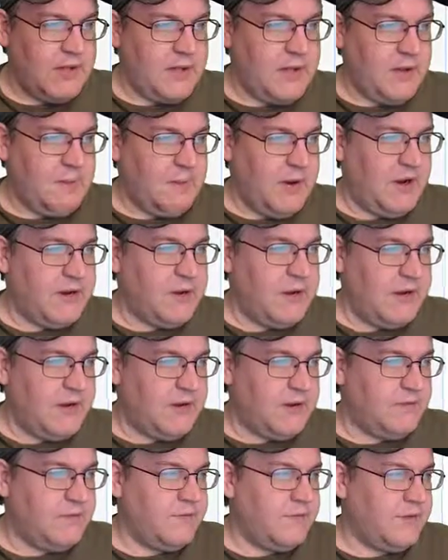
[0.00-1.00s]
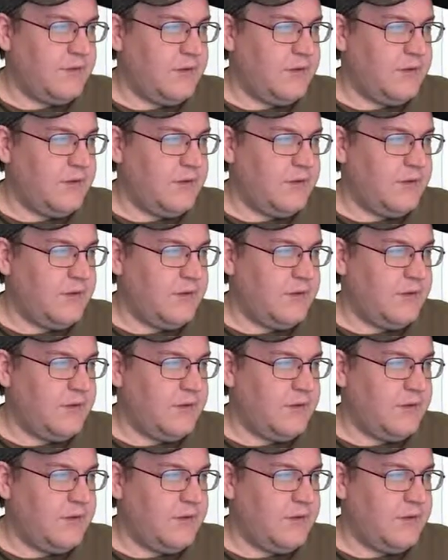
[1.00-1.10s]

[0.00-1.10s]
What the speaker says: They might not have.